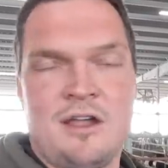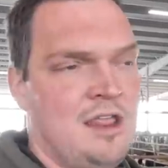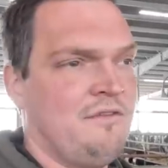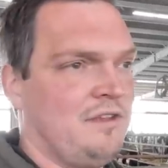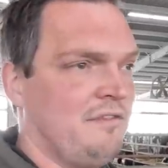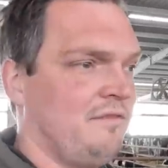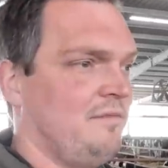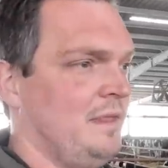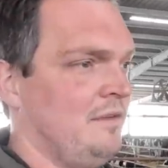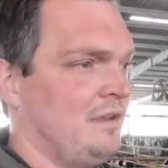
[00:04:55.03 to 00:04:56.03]
and even
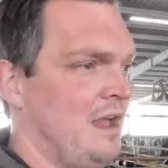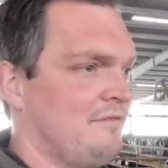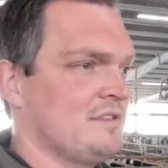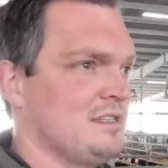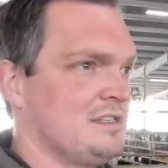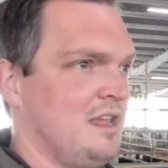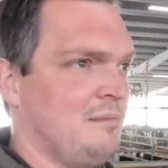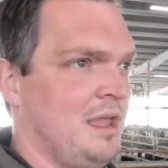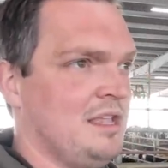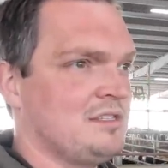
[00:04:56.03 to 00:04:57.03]
heifers the same
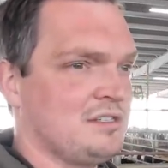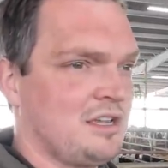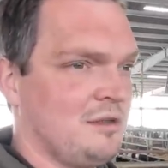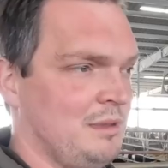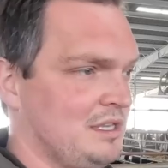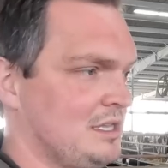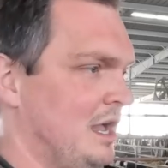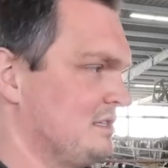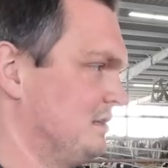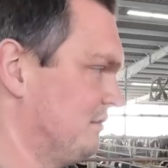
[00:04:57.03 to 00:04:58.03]
age, there's going to be a
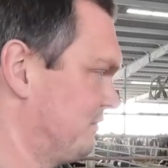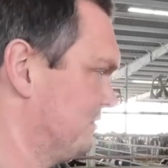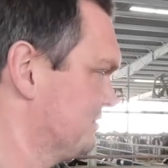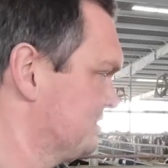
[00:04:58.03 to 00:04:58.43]
size difference.